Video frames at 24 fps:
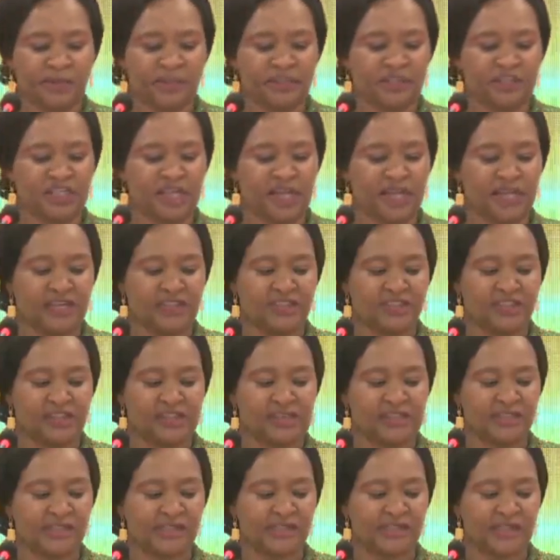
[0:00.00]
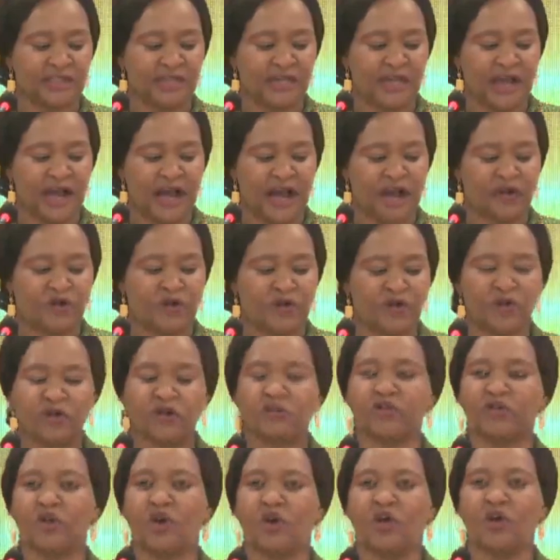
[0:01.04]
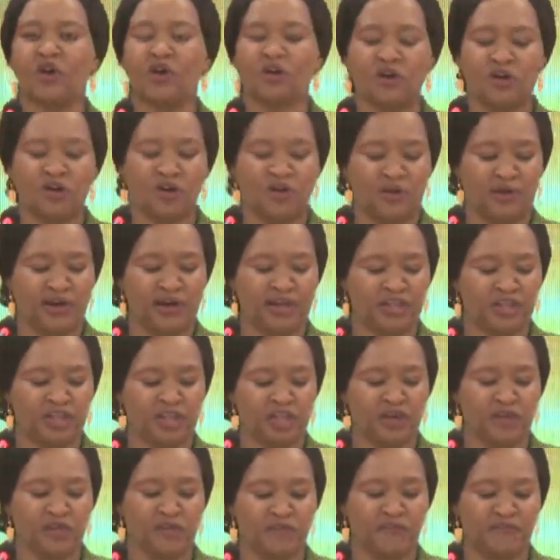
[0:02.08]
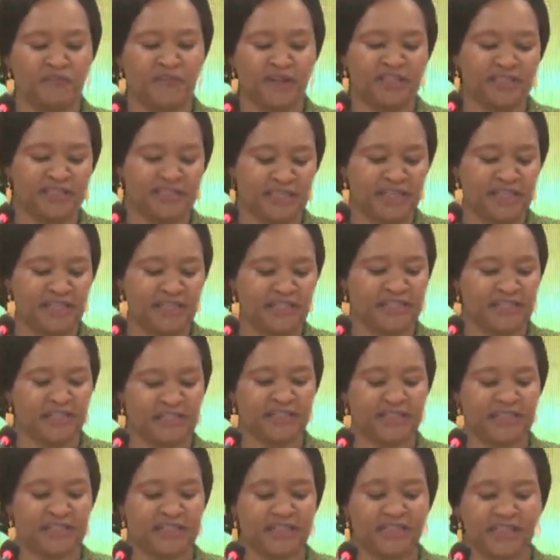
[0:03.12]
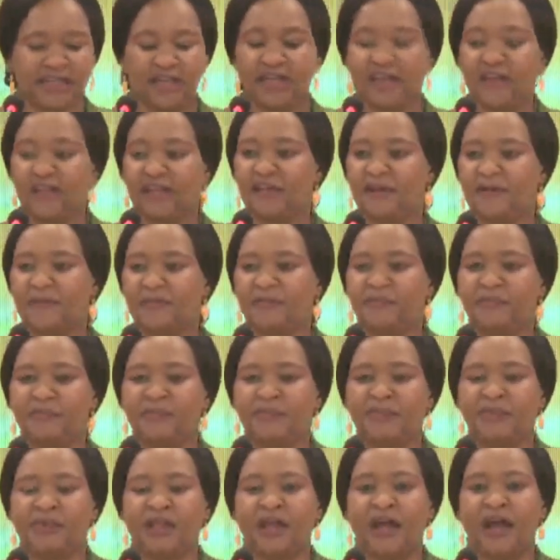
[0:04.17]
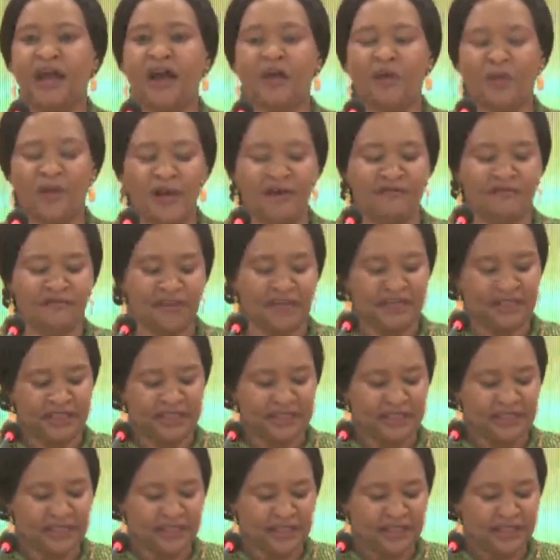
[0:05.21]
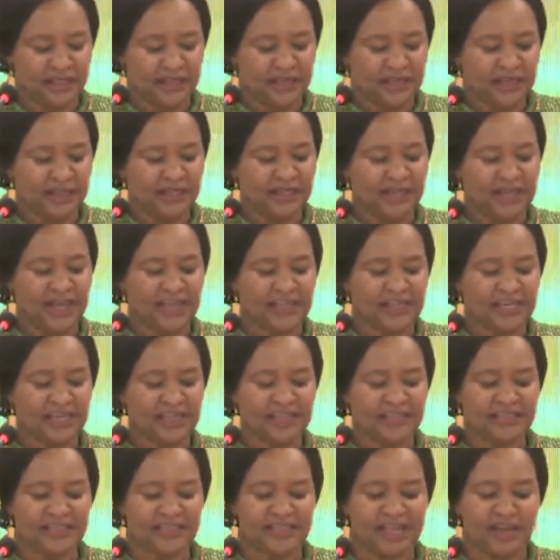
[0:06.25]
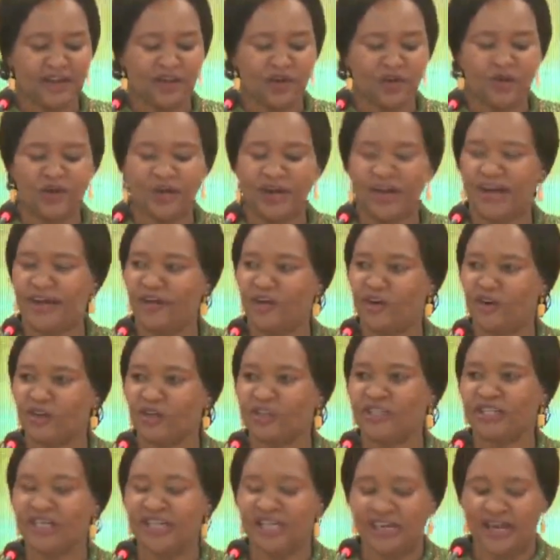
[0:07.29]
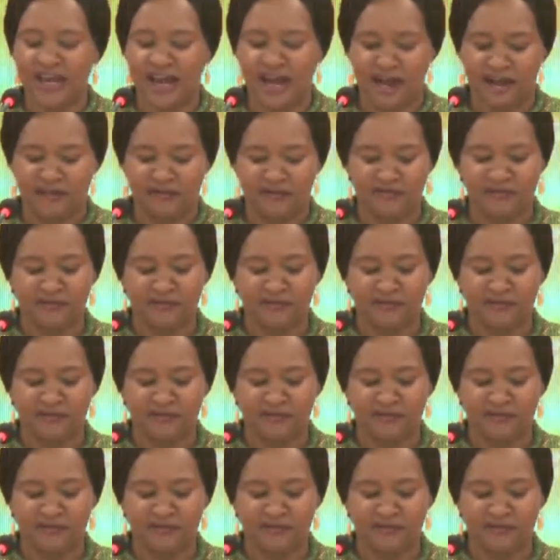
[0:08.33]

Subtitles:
challenges across all correctional facilities in Kenya. However, guidelines alone are not enough.